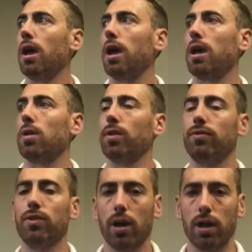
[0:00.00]
And
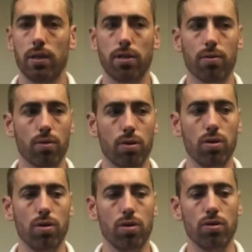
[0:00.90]
we've done it
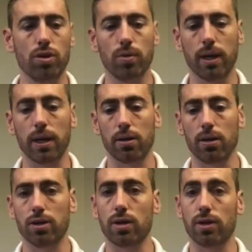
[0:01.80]
through doing
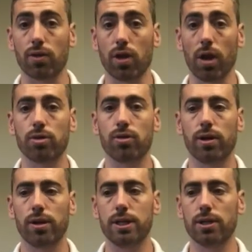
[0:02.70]
a stretch for the obturator
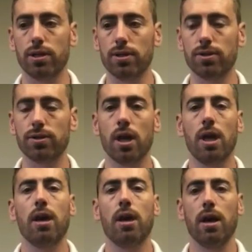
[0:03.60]
or internus,
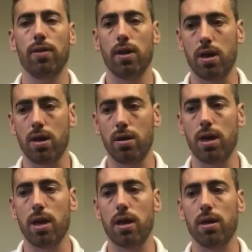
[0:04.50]
and then
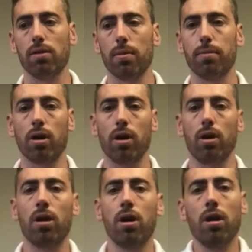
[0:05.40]
a
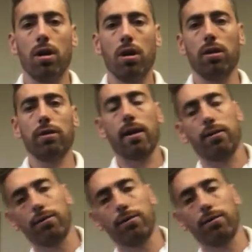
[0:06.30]
lumbar lateral